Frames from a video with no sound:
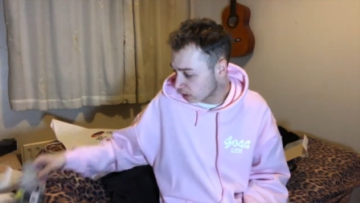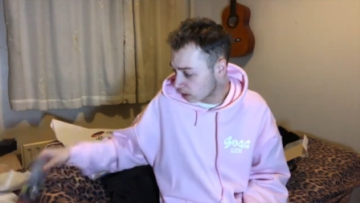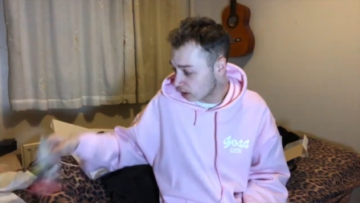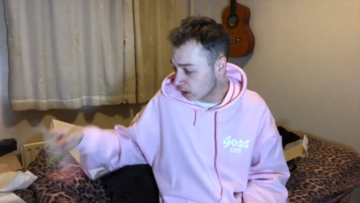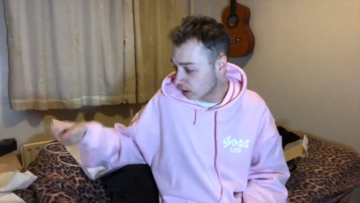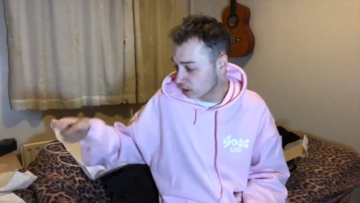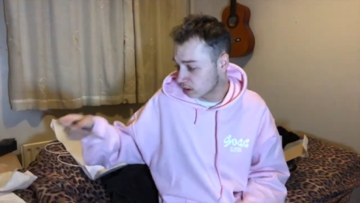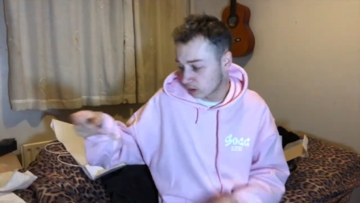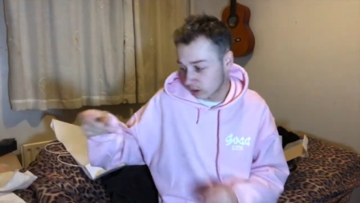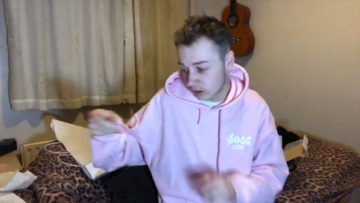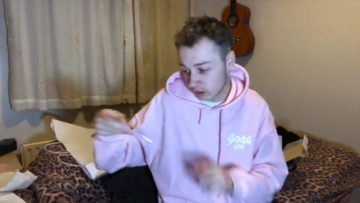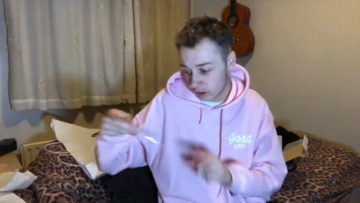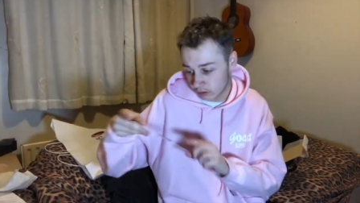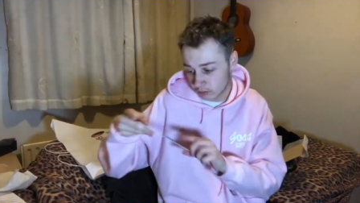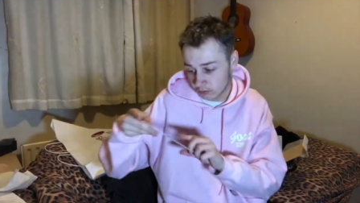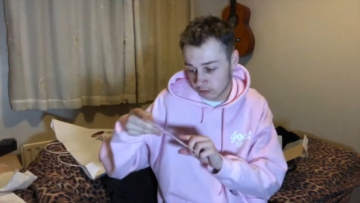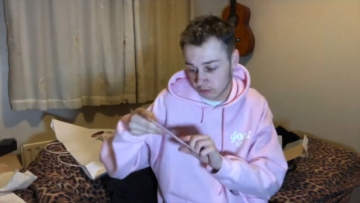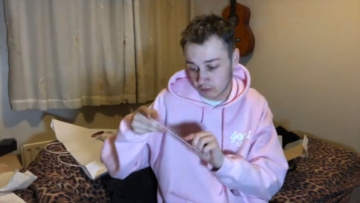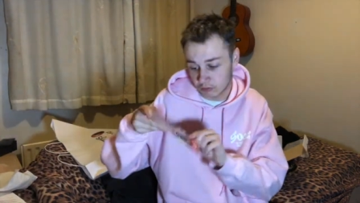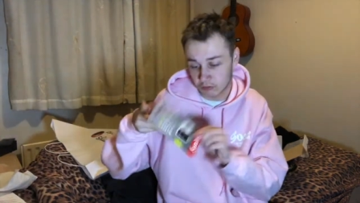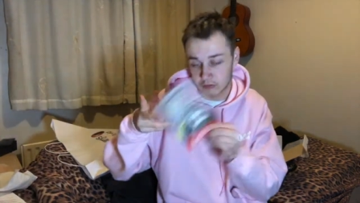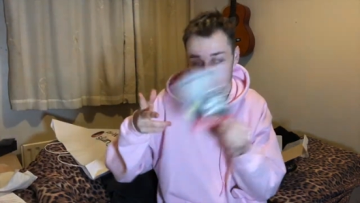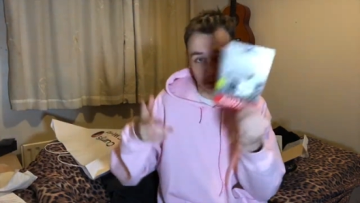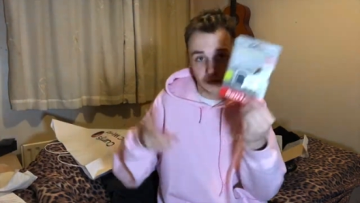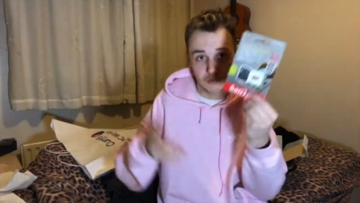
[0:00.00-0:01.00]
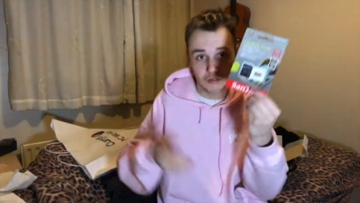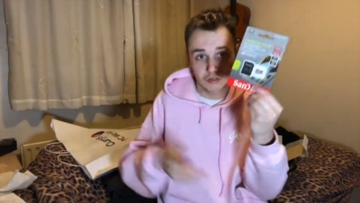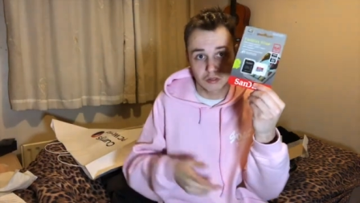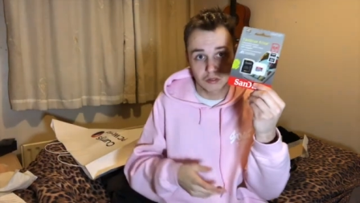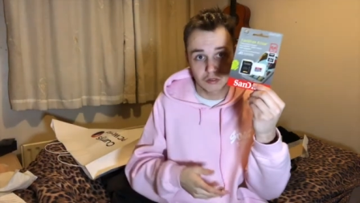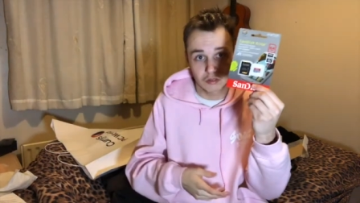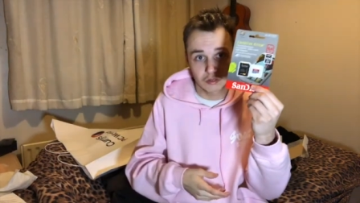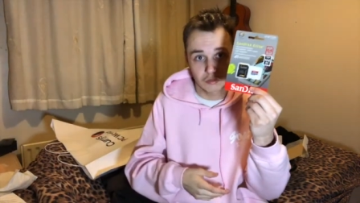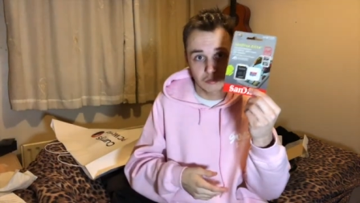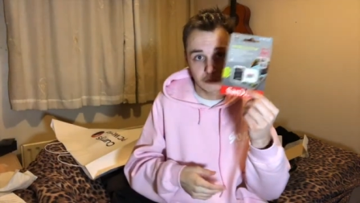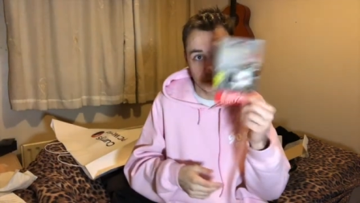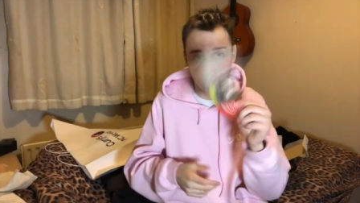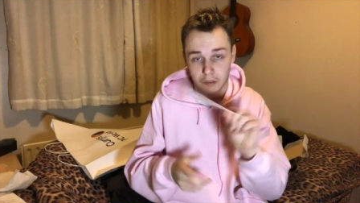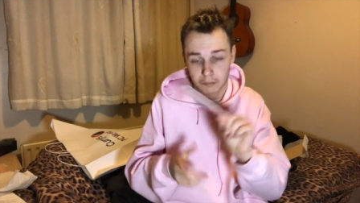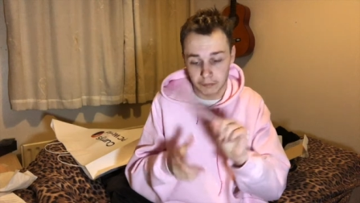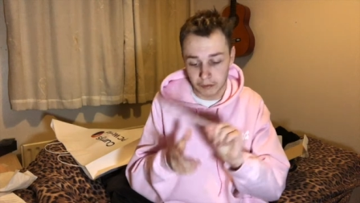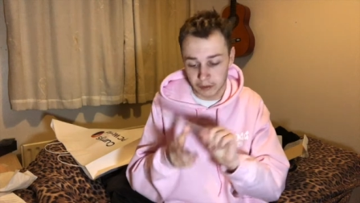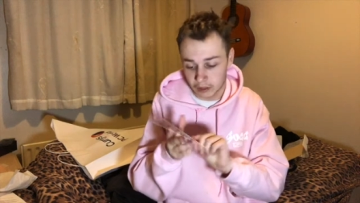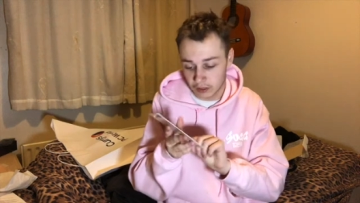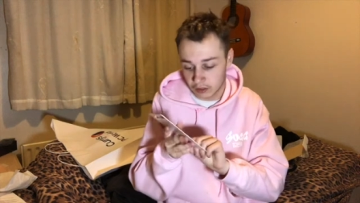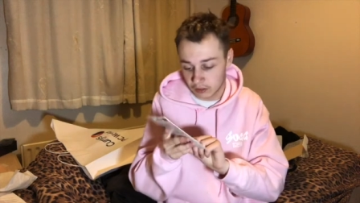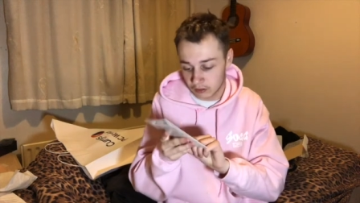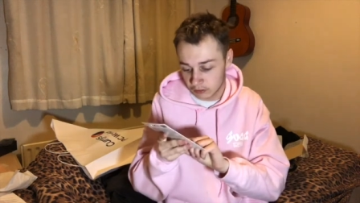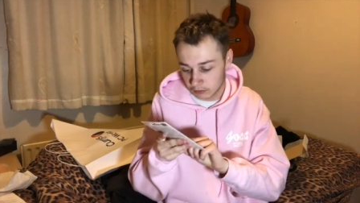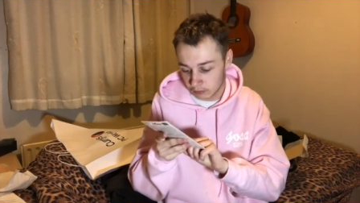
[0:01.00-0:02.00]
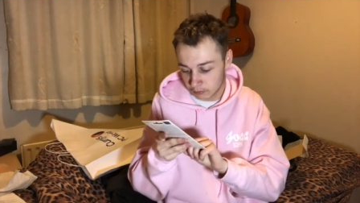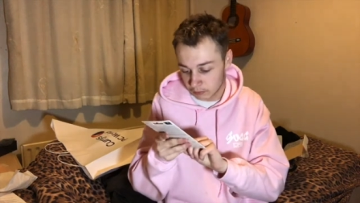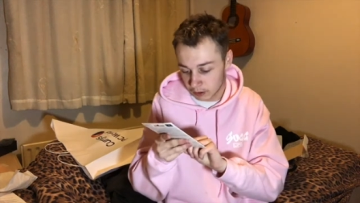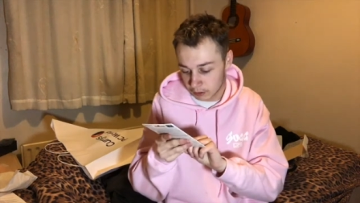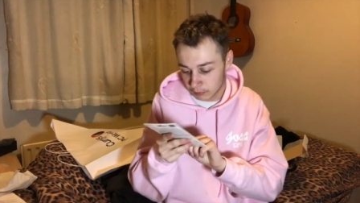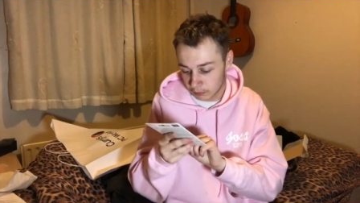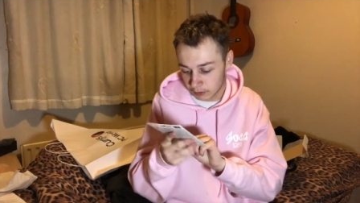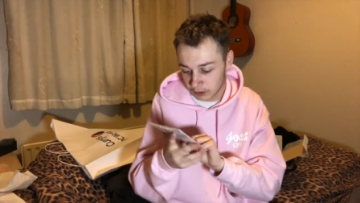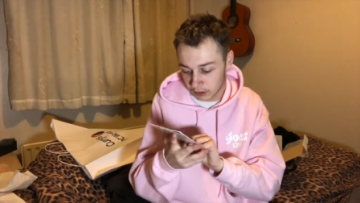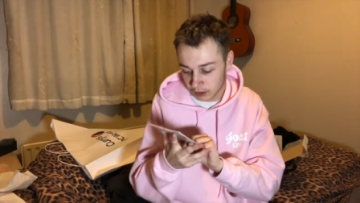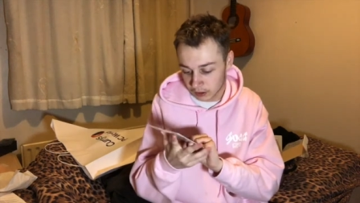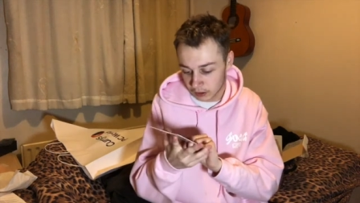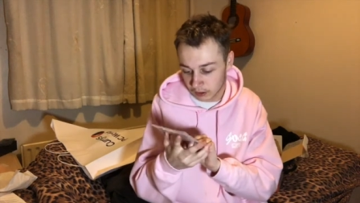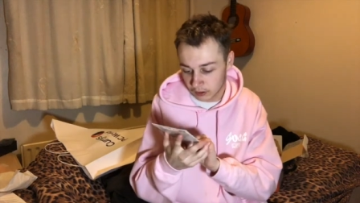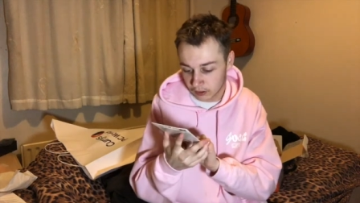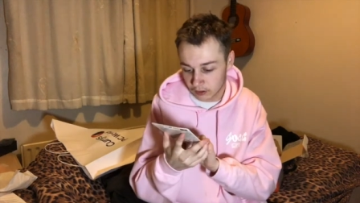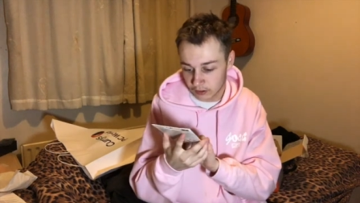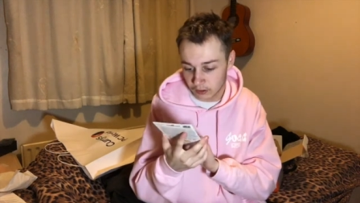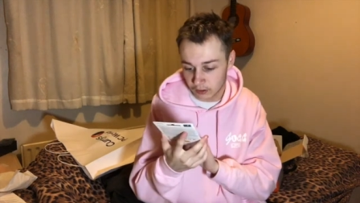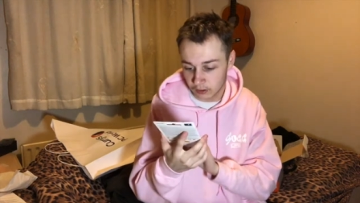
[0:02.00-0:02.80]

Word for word: Also, that memory memory card,